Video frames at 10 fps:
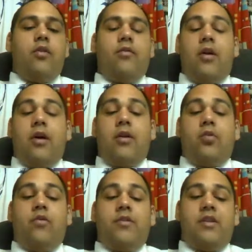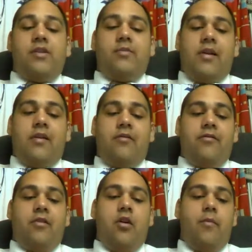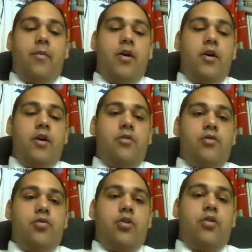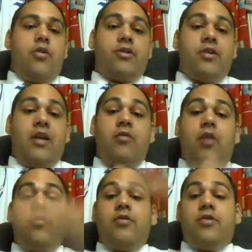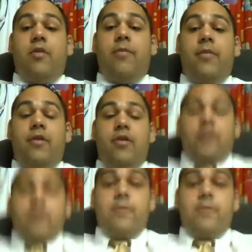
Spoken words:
an overseas player from New York. So that rounds up the